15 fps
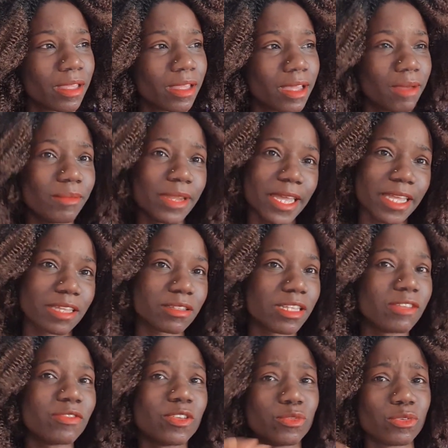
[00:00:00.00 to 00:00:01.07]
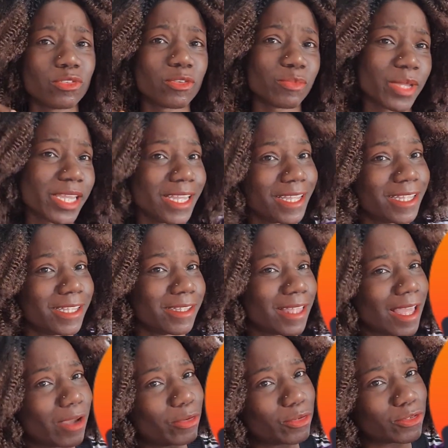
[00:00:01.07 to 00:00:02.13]
I'm like, if it was me,
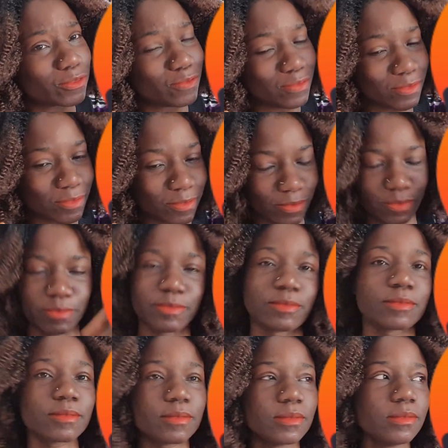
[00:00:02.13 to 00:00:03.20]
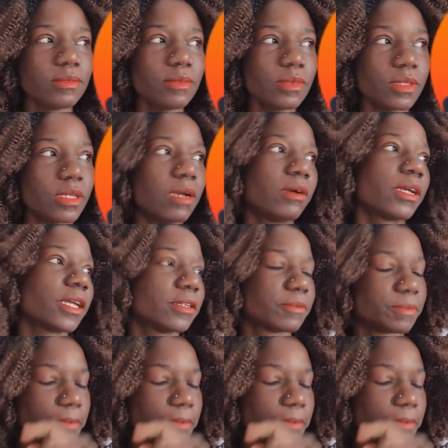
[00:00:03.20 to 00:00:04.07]
I would. Okay.